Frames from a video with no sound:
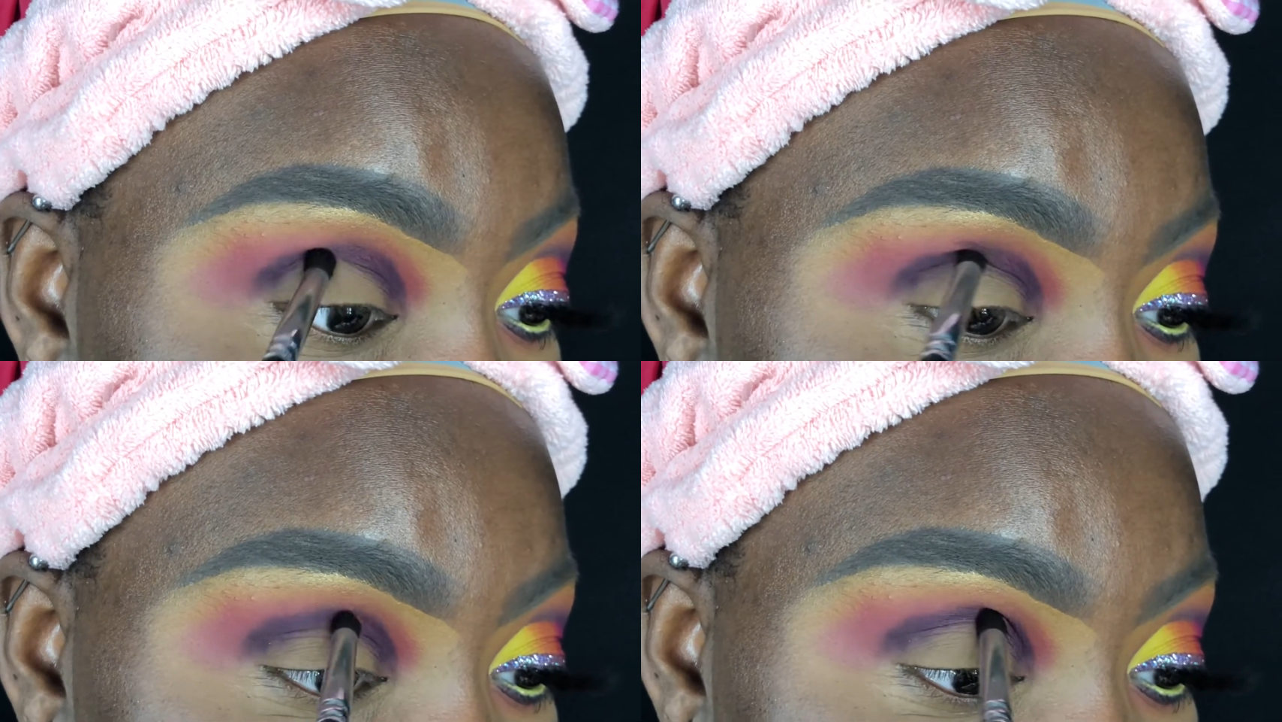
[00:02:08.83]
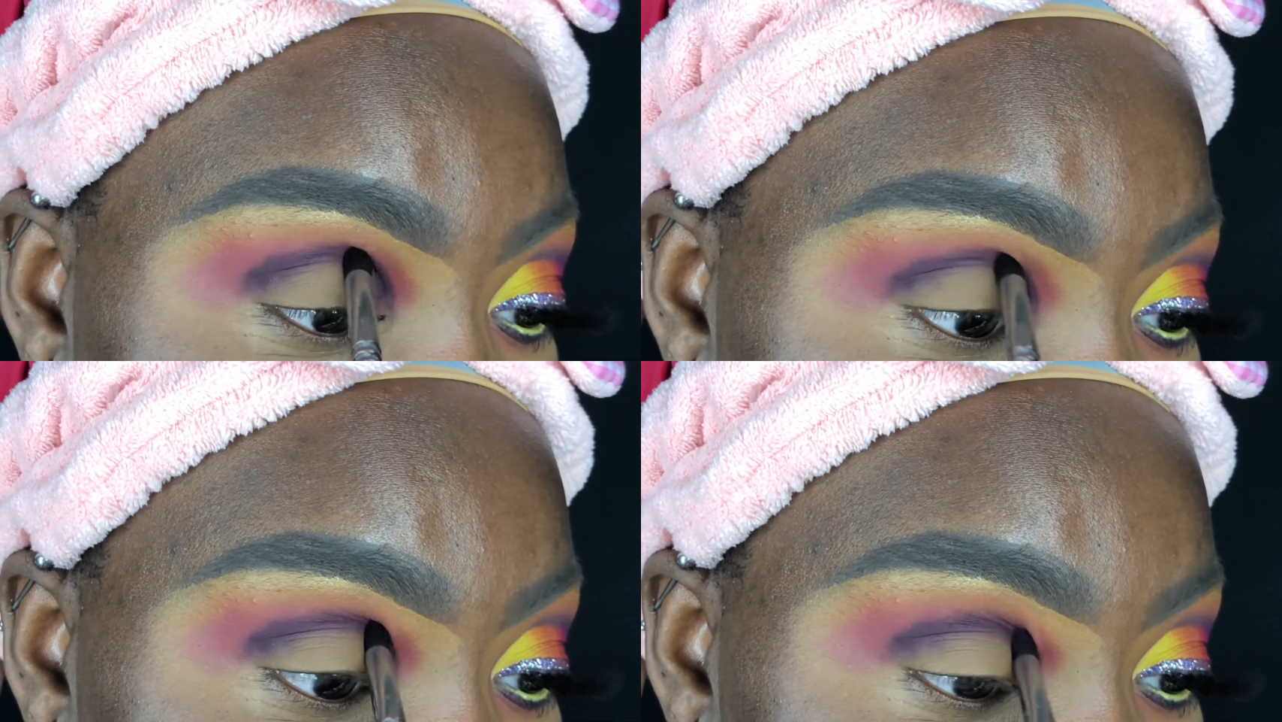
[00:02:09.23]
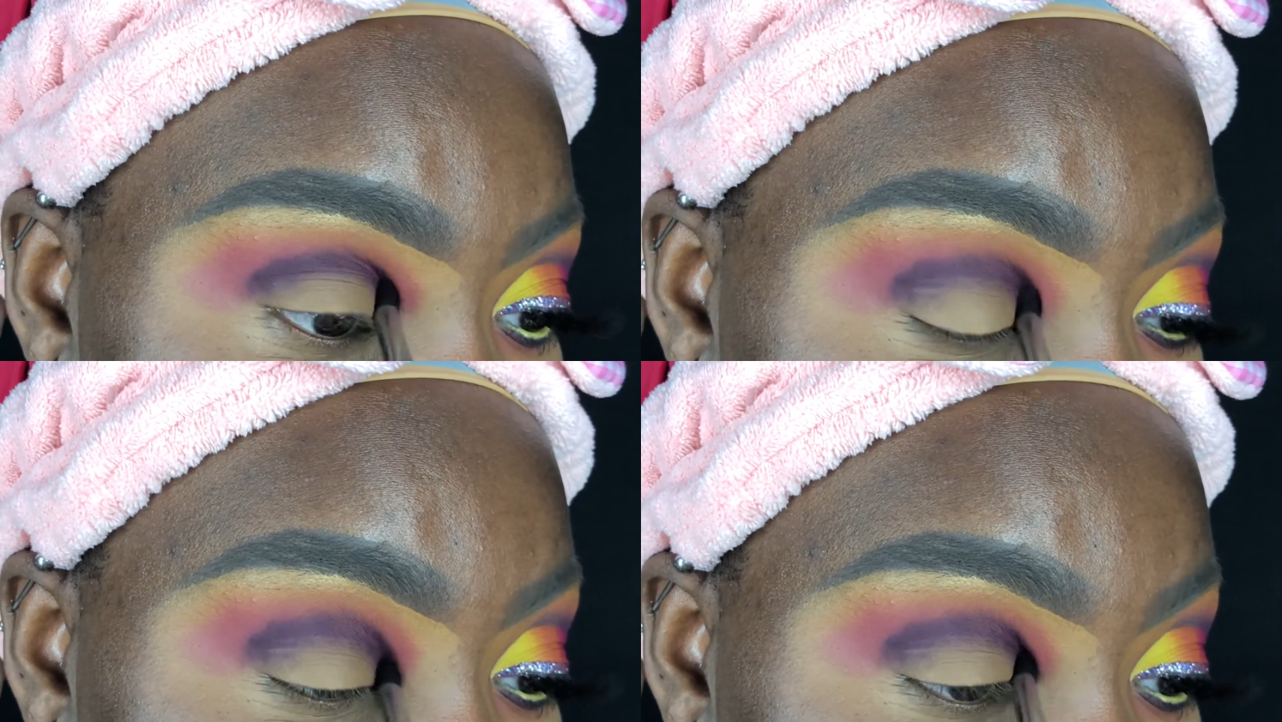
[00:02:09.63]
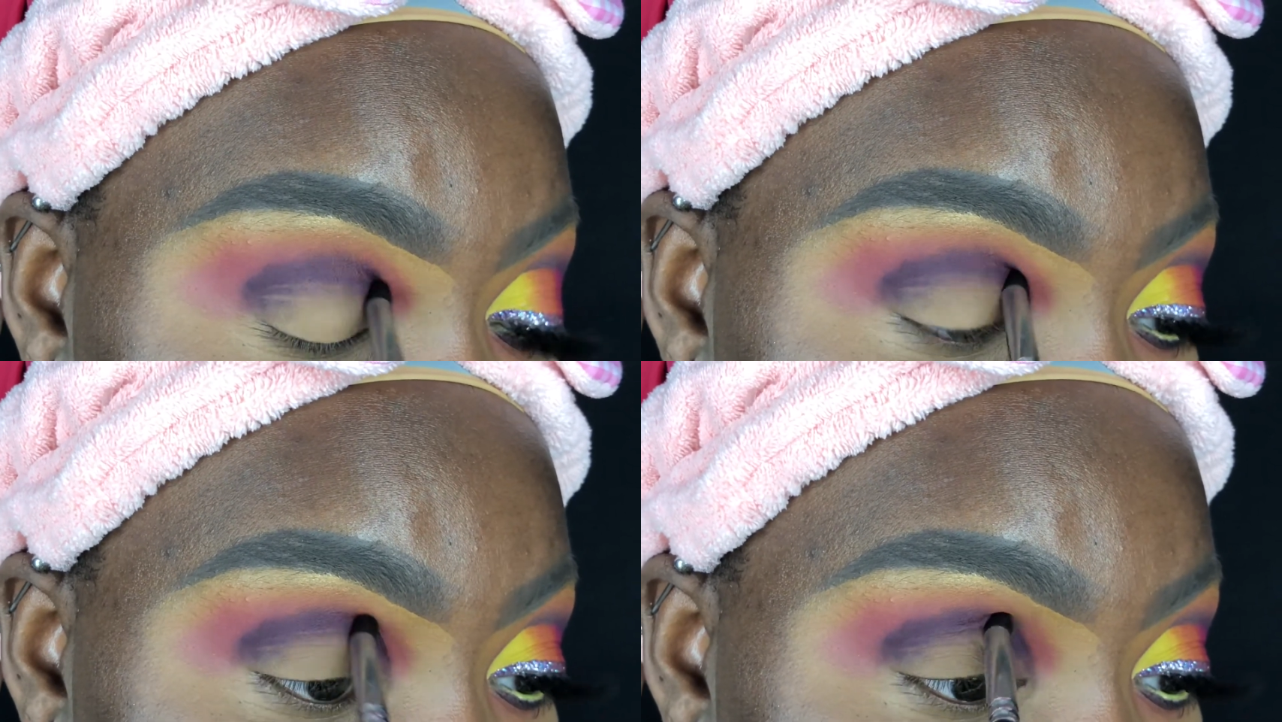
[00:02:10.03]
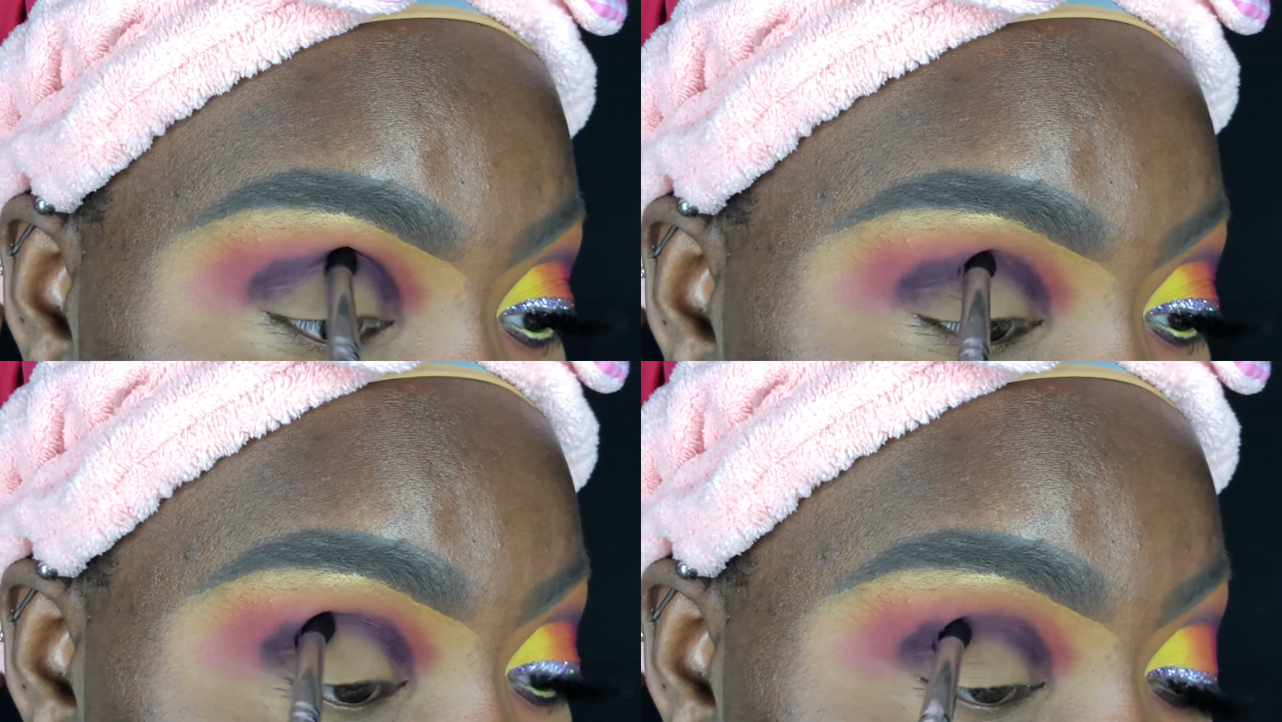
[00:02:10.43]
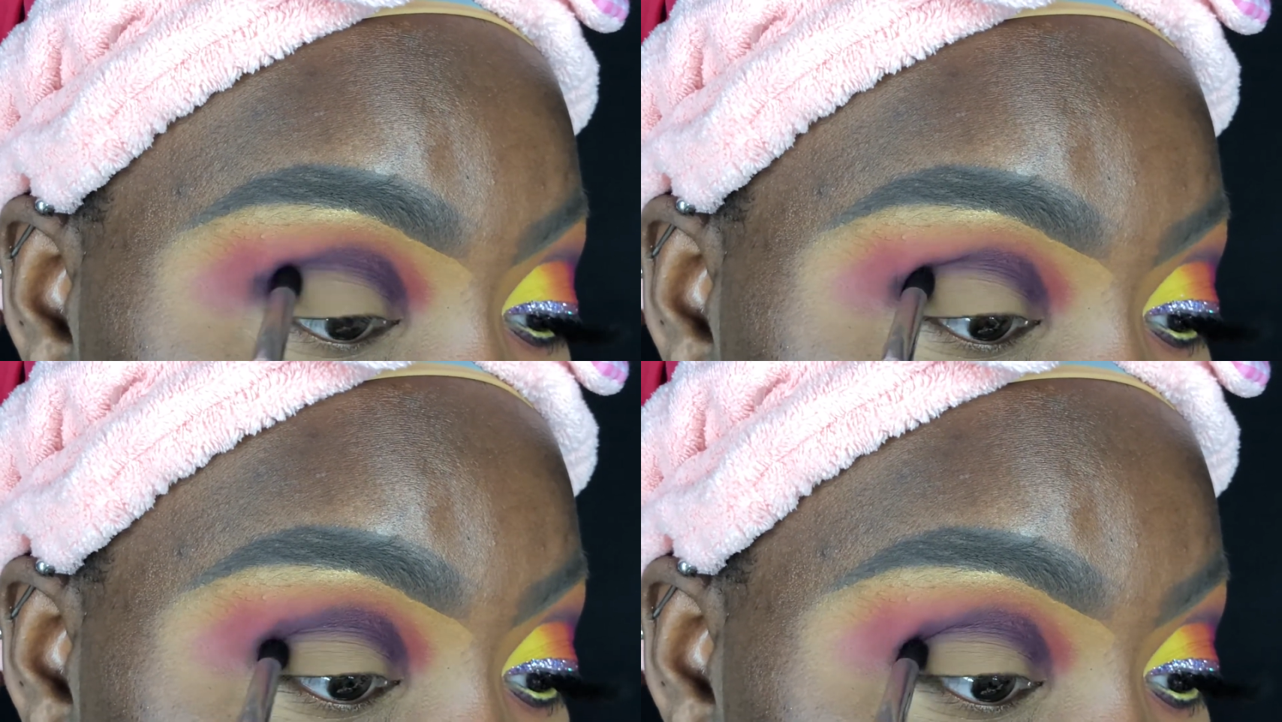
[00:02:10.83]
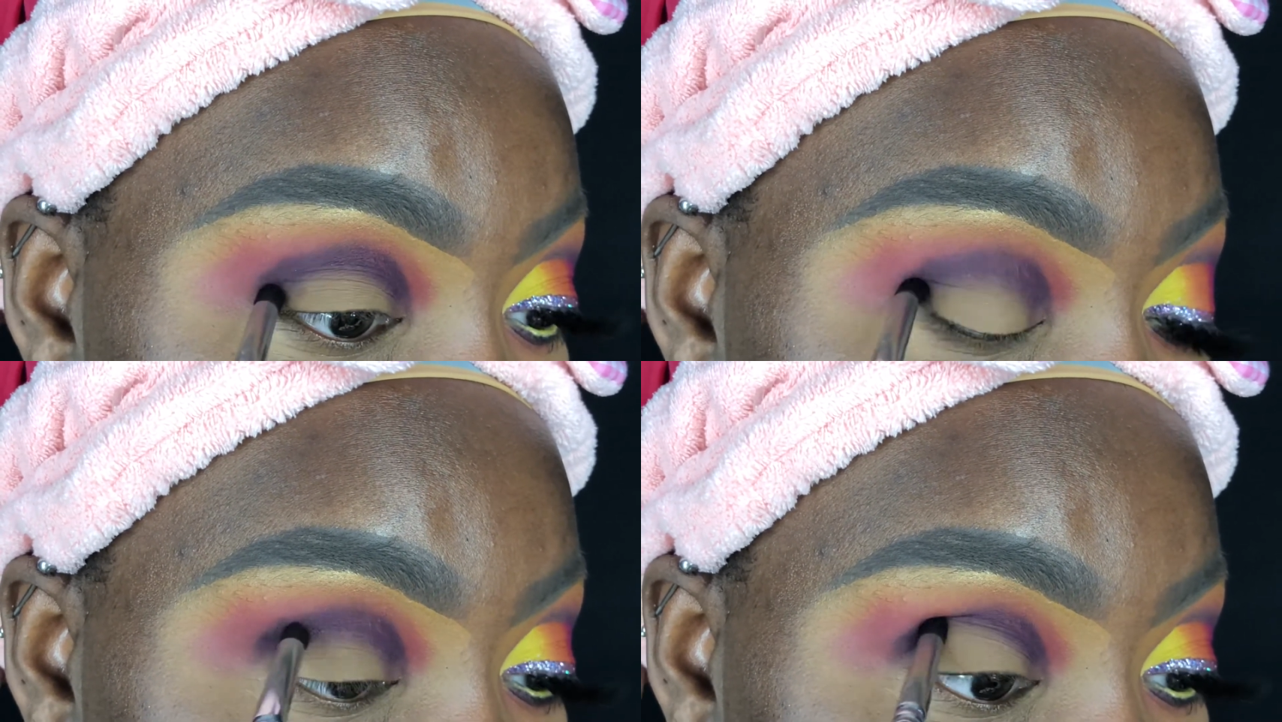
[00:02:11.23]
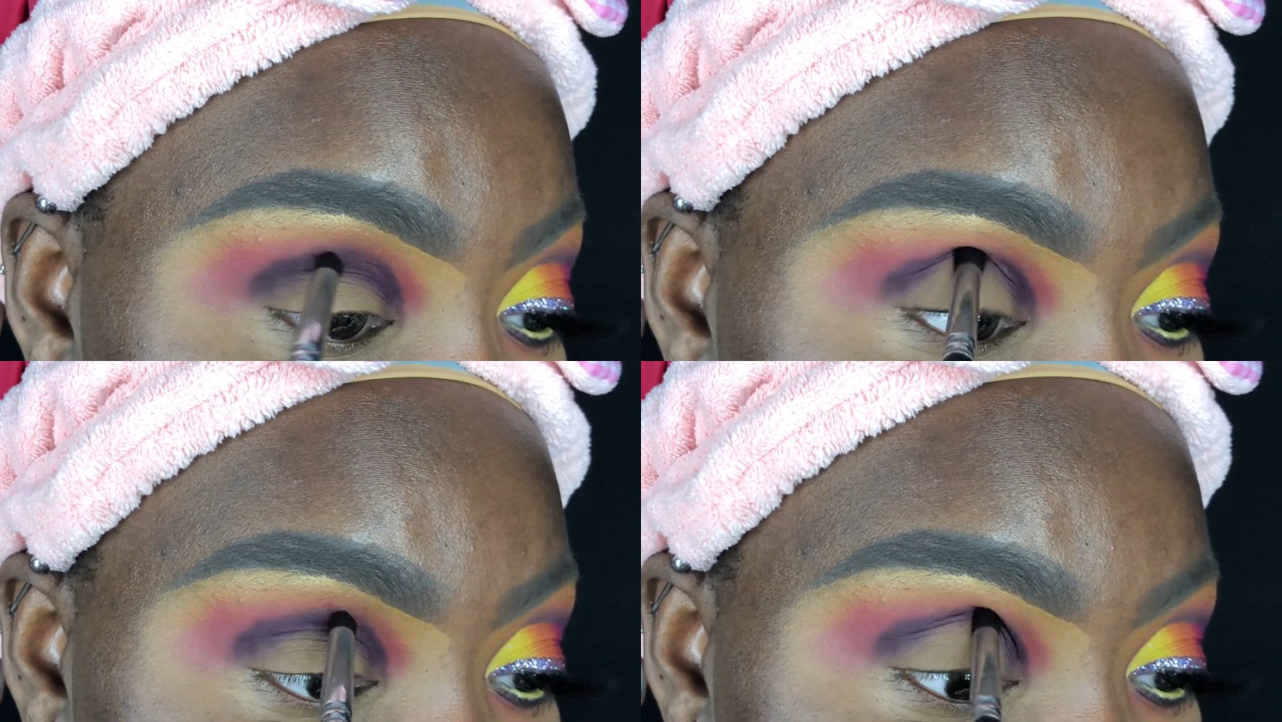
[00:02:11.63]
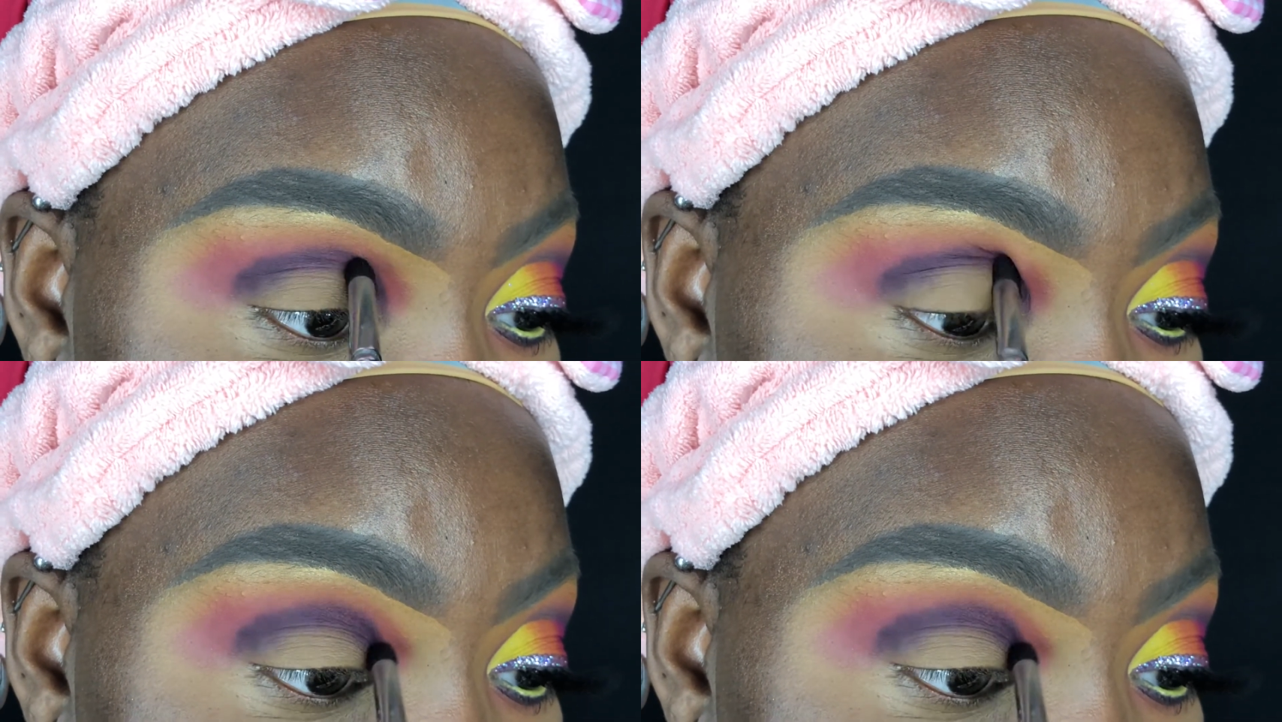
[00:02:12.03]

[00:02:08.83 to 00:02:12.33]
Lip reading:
[unreadable: no face in view]